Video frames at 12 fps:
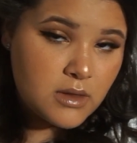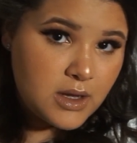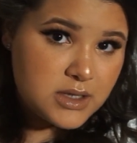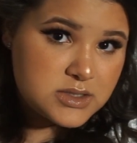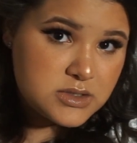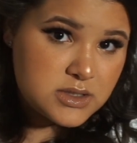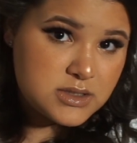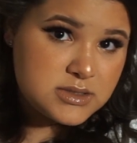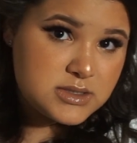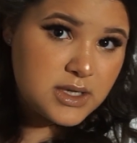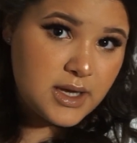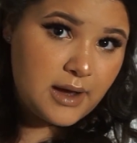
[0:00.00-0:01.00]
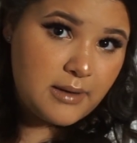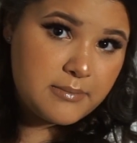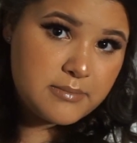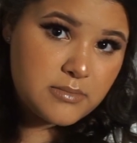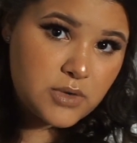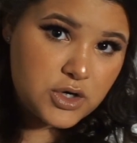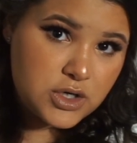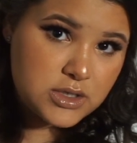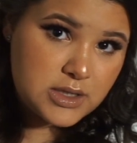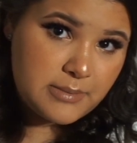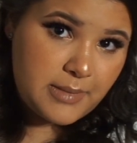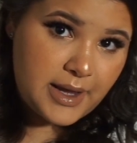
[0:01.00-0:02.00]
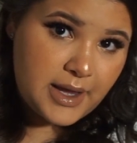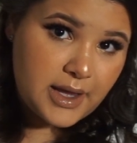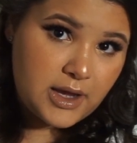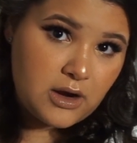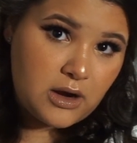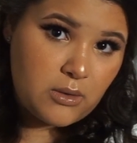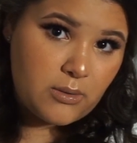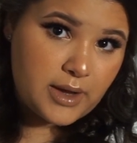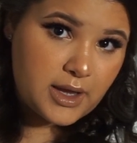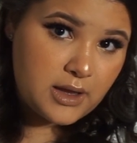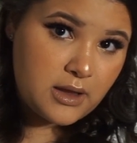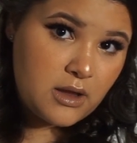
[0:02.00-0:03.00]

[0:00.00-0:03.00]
As you can see, I'm curling my hair away